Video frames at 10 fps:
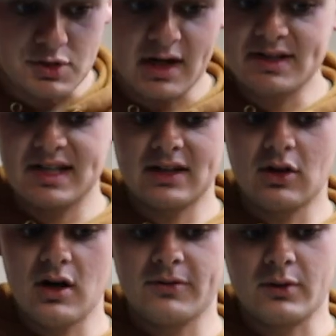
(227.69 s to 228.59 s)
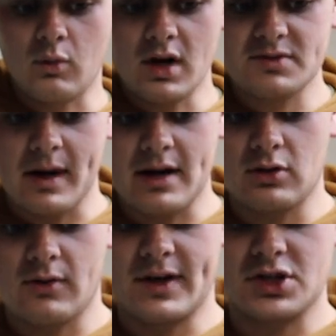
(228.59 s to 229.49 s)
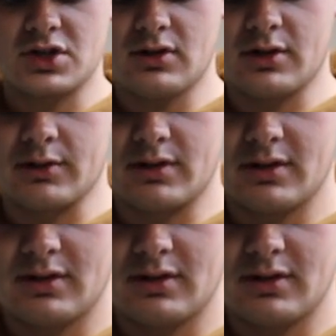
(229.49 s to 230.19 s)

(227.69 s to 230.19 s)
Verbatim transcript: trying to take it all off at once, but I don't know if I should or.